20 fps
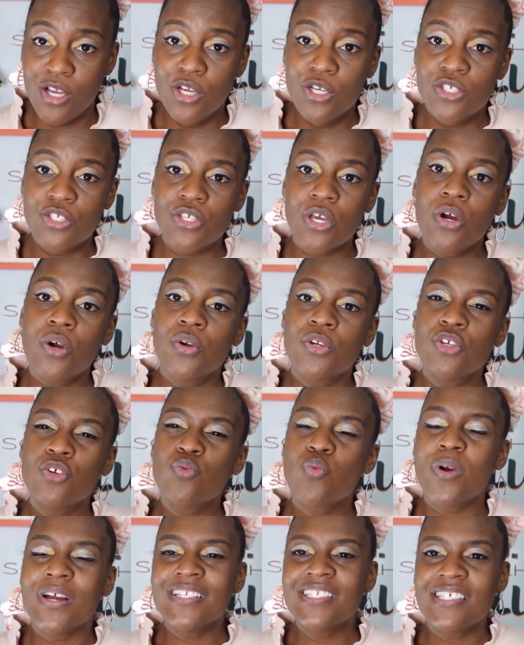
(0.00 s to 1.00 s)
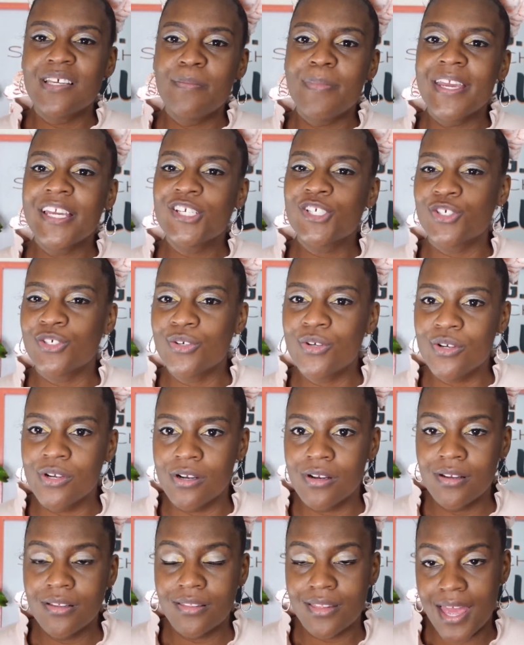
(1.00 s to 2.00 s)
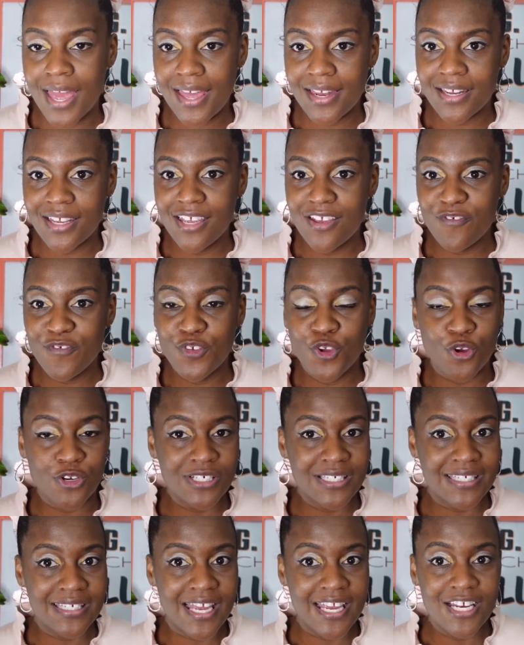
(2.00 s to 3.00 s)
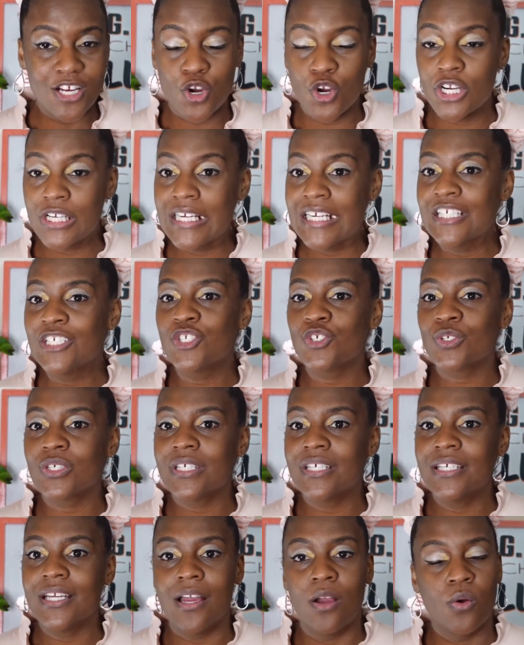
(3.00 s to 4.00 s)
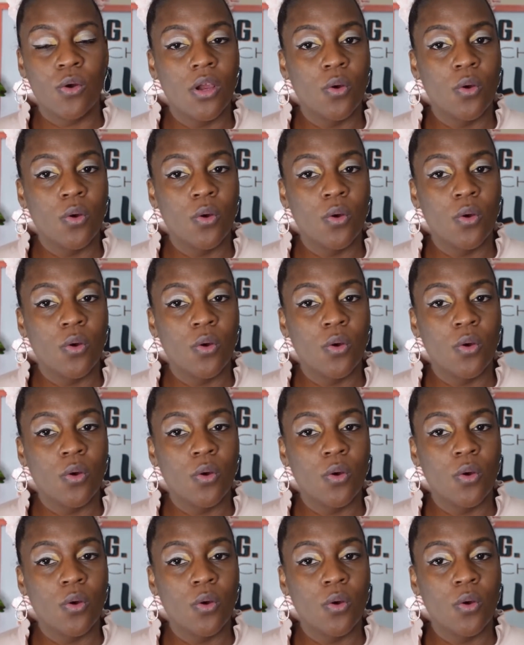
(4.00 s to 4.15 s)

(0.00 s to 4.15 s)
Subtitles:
So you want to make sure that if your state or country